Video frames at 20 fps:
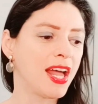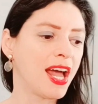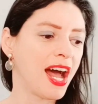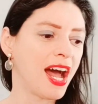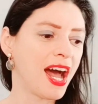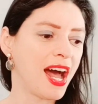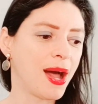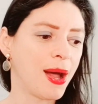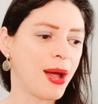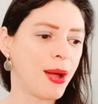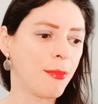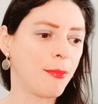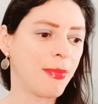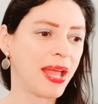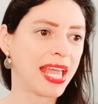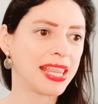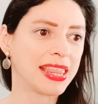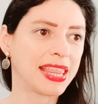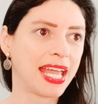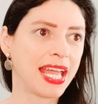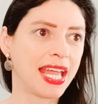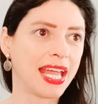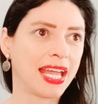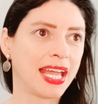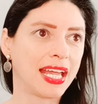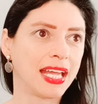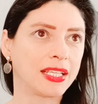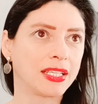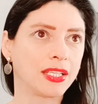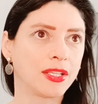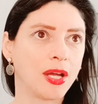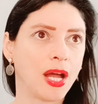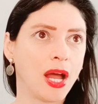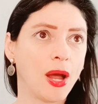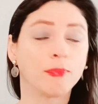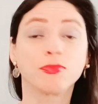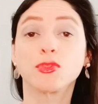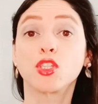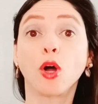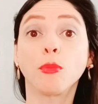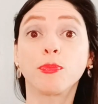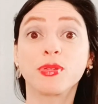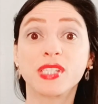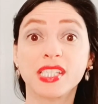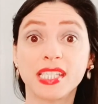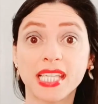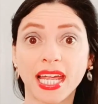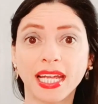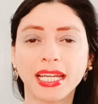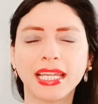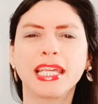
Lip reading: and then Dope Sick.